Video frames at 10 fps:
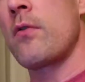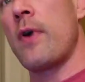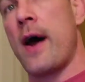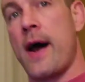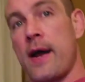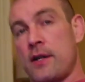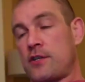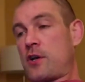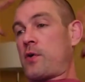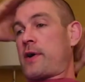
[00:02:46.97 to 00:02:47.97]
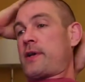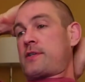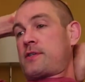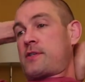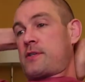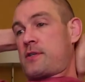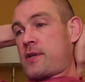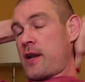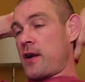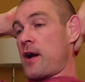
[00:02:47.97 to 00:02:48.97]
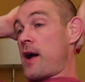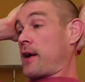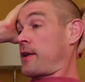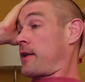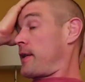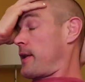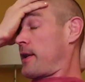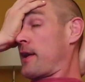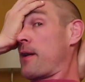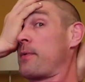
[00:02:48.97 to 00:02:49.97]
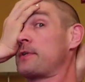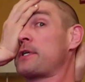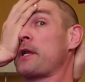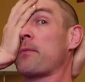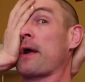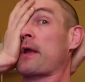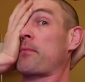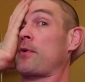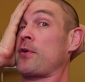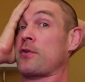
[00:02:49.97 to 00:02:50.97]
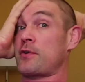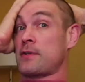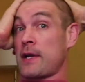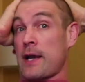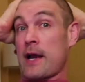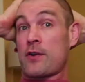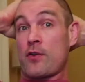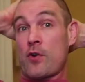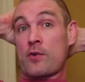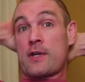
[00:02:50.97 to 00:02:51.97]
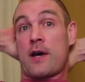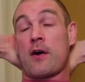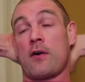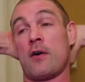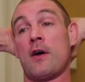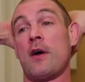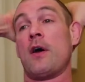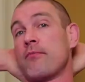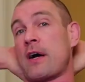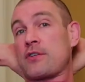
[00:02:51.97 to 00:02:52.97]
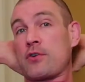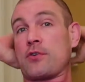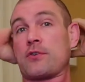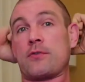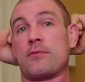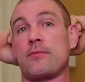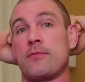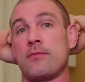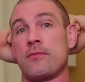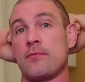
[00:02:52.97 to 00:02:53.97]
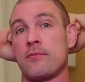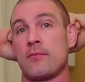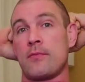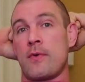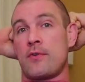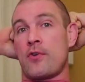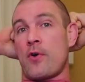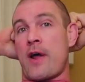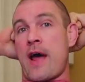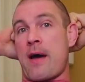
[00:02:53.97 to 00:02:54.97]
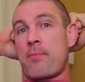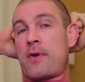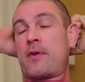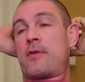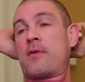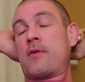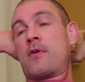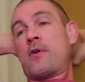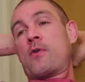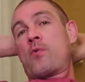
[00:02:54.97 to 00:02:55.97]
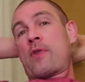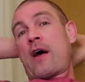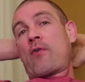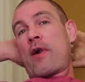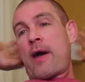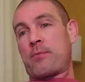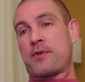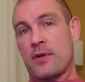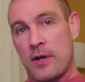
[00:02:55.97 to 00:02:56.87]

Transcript: All right, so it's 10 o'clock and I've been sitting at my computer since I got to the hotel. Muscles don't happen without reps.